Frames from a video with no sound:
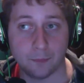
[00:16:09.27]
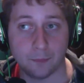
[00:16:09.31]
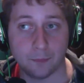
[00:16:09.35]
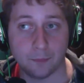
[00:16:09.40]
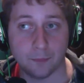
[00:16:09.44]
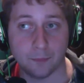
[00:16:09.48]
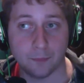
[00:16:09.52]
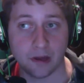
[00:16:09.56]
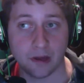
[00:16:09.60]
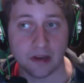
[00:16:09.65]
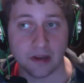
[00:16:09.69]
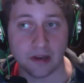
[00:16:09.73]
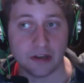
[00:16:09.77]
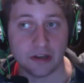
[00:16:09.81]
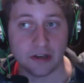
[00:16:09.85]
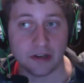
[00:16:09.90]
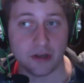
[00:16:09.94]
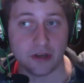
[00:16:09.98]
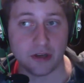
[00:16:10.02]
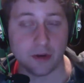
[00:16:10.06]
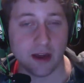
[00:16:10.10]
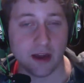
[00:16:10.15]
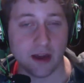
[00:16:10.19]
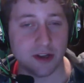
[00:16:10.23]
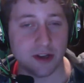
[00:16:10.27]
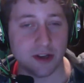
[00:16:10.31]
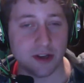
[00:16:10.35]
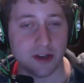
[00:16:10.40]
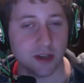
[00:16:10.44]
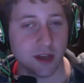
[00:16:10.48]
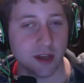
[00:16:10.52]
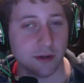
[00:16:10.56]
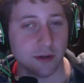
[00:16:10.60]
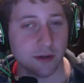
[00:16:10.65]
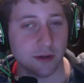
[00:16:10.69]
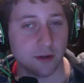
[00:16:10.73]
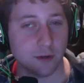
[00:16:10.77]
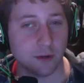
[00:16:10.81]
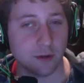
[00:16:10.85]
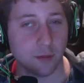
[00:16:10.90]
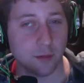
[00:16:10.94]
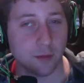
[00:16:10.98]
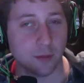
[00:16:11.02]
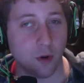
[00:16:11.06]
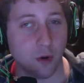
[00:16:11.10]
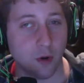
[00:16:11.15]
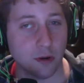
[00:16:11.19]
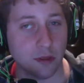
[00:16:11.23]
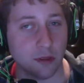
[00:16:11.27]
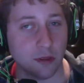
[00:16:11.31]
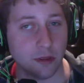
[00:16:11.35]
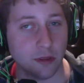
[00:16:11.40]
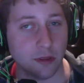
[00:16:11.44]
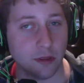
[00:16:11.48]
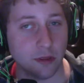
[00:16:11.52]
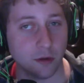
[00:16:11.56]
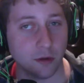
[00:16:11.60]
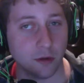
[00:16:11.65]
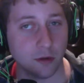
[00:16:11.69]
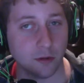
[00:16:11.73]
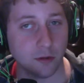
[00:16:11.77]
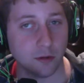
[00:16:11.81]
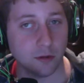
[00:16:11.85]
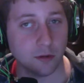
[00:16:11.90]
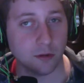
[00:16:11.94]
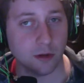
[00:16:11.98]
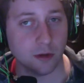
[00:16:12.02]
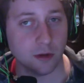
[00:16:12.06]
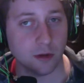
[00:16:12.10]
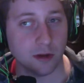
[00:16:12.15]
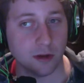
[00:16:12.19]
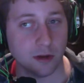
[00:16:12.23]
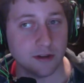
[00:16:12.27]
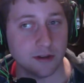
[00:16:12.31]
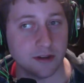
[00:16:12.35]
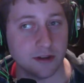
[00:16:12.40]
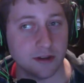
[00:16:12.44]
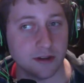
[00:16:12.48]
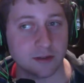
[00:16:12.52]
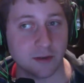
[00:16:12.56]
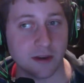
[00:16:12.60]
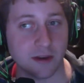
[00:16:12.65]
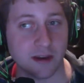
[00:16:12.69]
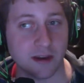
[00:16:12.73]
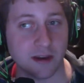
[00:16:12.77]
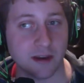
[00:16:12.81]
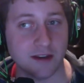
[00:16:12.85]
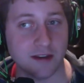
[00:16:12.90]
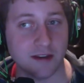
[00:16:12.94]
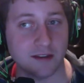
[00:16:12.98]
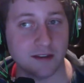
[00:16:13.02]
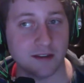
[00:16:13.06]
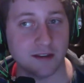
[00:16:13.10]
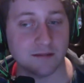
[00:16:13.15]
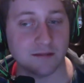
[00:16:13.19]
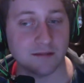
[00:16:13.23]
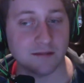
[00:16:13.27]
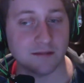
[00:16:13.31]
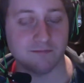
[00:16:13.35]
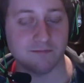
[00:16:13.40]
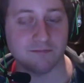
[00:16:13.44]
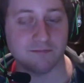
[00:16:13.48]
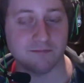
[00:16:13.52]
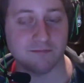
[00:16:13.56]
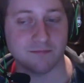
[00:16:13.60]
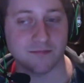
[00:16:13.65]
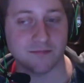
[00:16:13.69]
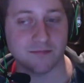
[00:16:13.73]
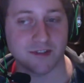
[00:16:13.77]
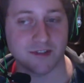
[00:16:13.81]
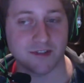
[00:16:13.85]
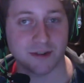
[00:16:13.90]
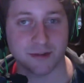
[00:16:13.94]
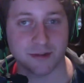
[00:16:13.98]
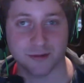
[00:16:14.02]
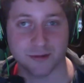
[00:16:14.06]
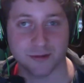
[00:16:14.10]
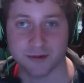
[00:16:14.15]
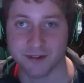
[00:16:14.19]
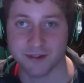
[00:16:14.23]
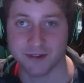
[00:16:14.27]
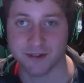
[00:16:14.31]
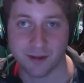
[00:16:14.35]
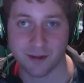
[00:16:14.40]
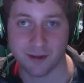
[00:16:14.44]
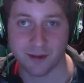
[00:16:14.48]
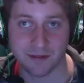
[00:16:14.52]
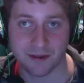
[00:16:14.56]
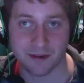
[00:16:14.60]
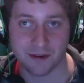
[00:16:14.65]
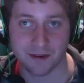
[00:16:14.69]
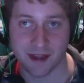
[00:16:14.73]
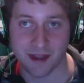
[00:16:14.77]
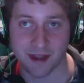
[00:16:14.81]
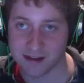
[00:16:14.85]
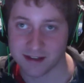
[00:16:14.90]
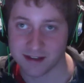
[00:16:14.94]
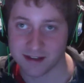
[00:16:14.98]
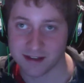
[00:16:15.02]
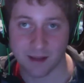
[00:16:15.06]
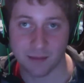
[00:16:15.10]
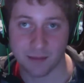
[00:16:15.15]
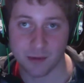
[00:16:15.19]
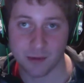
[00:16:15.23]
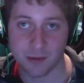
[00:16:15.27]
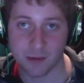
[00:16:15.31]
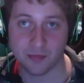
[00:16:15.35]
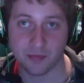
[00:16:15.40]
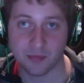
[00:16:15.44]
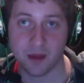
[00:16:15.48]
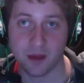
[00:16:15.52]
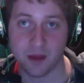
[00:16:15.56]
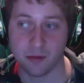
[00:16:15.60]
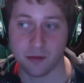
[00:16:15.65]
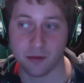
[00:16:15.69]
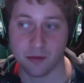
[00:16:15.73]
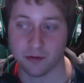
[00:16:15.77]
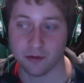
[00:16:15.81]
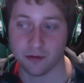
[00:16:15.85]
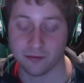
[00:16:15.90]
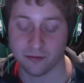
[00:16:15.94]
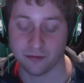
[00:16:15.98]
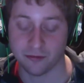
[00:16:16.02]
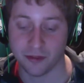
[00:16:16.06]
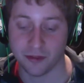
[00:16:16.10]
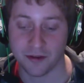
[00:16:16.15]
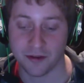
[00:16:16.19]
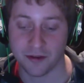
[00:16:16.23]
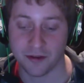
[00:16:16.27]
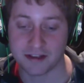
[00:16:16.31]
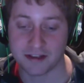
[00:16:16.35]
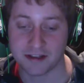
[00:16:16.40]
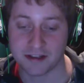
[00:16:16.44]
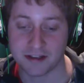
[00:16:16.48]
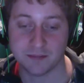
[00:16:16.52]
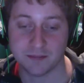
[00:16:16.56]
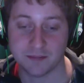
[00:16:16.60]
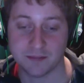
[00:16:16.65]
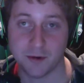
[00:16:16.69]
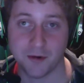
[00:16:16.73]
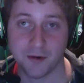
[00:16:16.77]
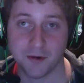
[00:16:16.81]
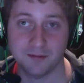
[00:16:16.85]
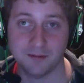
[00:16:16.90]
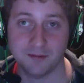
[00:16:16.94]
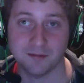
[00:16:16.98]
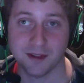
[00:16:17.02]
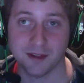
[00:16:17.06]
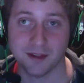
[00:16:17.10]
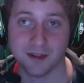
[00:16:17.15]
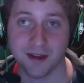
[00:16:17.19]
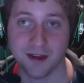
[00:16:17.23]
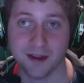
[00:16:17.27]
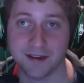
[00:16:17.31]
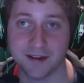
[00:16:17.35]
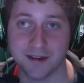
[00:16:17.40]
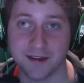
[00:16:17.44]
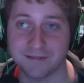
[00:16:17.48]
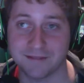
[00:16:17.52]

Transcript: But do you educate your opponent though? This way he doesn't screw that up next time you play him or for the next opponent. Like,